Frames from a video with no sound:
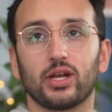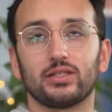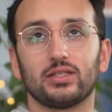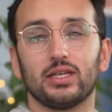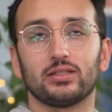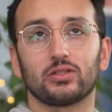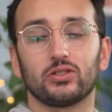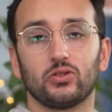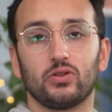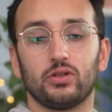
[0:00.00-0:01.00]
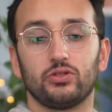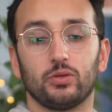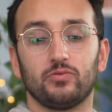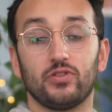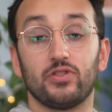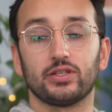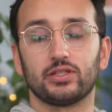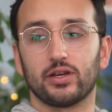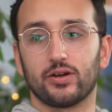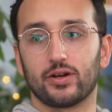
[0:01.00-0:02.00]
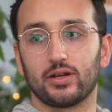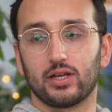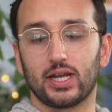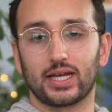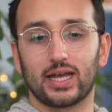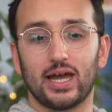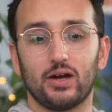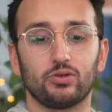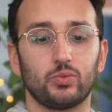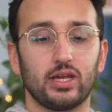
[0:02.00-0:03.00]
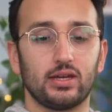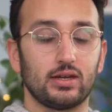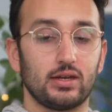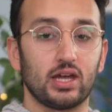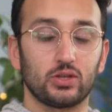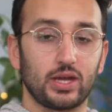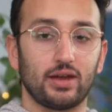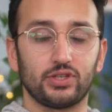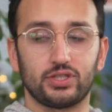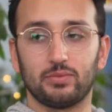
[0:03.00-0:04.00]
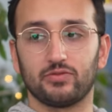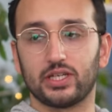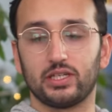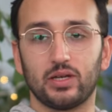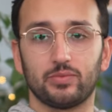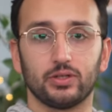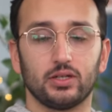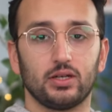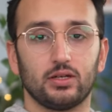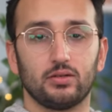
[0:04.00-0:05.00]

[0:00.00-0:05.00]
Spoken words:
what I see as sort of the job for this year. Like, how do we, now that we have this team of 18 people,